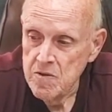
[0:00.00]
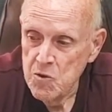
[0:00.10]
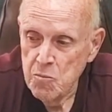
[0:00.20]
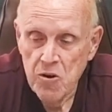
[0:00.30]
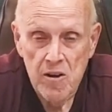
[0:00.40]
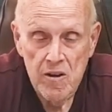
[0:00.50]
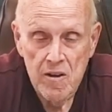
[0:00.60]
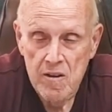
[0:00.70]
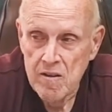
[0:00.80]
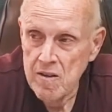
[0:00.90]

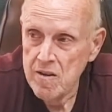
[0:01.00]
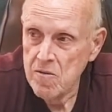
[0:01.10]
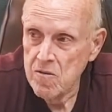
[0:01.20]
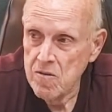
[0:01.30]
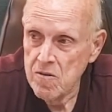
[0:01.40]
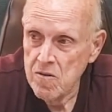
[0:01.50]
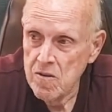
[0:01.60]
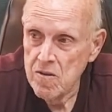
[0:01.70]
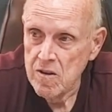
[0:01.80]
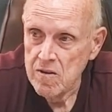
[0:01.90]
spring, and then
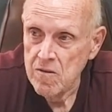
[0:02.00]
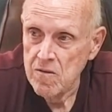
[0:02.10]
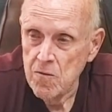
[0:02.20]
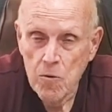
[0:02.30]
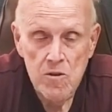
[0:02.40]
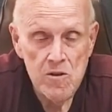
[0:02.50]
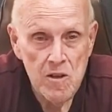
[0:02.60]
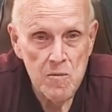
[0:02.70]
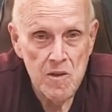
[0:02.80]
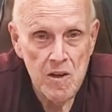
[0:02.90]
the foliage
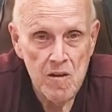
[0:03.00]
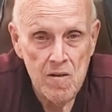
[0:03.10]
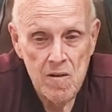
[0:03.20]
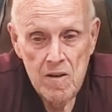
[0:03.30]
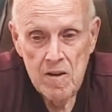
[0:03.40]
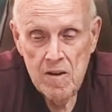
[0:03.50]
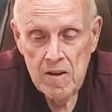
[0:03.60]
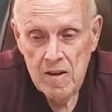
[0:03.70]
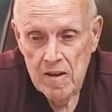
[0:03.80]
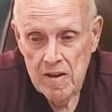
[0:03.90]
comes out
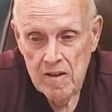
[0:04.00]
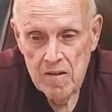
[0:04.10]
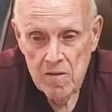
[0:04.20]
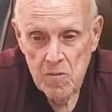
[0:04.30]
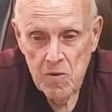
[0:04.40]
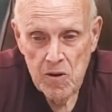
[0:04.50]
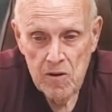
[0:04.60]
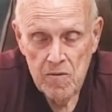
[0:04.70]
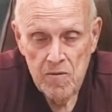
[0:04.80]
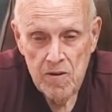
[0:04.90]

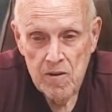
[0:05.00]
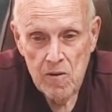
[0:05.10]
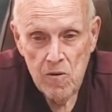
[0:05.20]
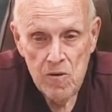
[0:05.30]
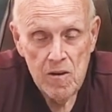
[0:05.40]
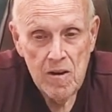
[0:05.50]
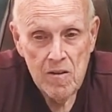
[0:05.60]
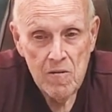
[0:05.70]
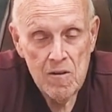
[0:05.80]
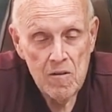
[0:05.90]
fairly early,
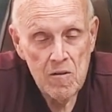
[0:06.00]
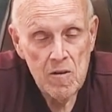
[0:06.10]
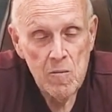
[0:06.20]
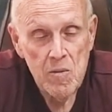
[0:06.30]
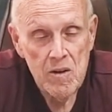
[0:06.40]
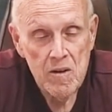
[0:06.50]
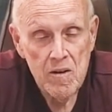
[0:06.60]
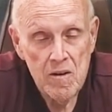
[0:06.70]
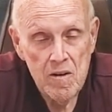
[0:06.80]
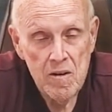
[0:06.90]
not real early,
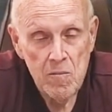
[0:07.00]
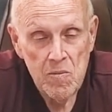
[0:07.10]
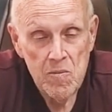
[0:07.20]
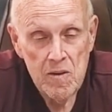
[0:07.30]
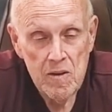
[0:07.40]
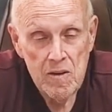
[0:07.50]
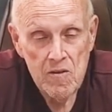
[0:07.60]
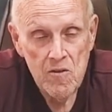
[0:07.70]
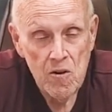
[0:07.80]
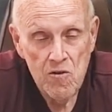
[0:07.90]
but it
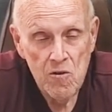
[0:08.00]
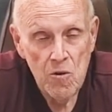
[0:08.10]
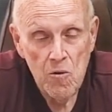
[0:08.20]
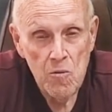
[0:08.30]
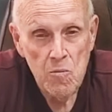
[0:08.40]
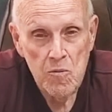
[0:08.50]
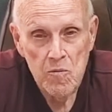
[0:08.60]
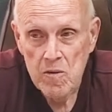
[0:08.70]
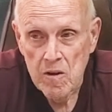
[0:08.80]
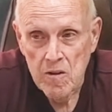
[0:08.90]
starts growing
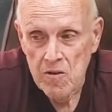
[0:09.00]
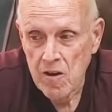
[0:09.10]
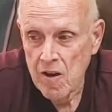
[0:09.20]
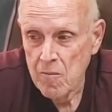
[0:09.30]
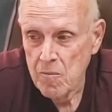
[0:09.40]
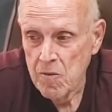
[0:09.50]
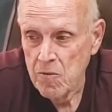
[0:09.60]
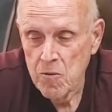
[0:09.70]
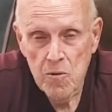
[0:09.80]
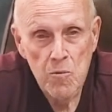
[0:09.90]
on the top
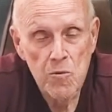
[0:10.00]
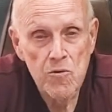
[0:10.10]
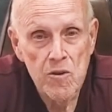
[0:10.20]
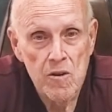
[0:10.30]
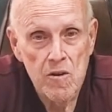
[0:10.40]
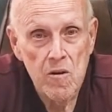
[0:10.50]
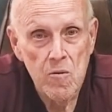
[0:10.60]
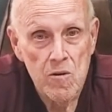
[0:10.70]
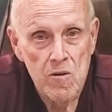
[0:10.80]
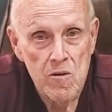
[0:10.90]
before the roots get
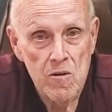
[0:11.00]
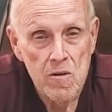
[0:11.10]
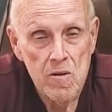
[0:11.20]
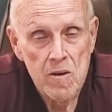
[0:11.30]
going good.